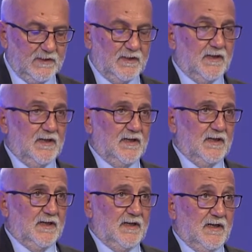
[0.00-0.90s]
telling the
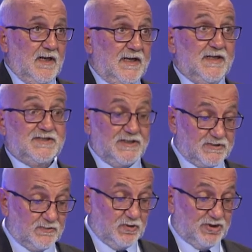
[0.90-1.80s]
story of our
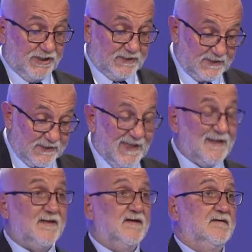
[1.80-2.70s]

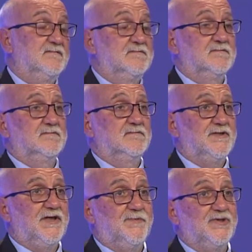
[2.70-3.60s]
interaction with the
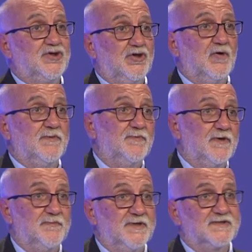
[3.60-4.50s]
environment.
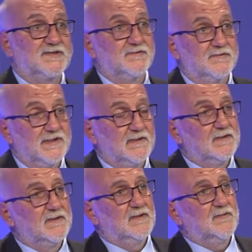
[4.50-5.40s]
And we have
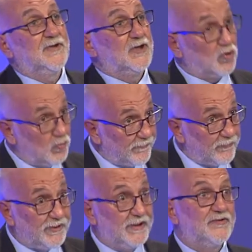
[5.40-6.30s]
hundreds of
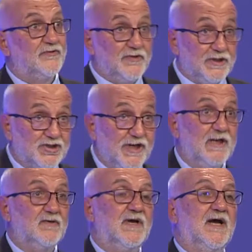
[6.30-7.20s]
epigenome
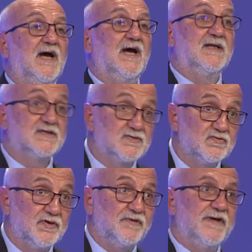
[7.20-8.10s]
for each
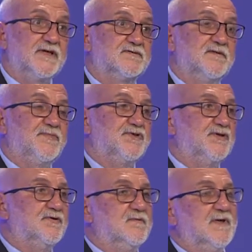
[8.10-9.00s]
single
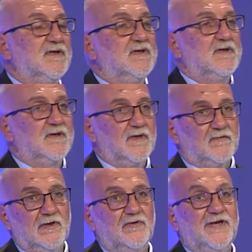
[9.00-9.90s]
individual, because each
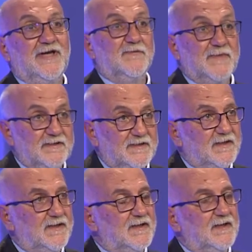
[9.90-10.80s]
cell
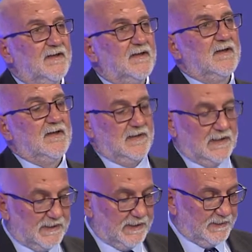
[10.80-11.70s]
has its
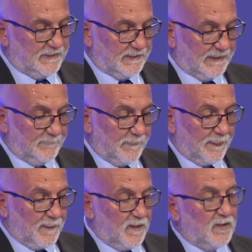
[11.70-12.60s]
own
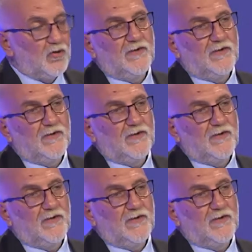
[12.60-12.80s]
epigenome,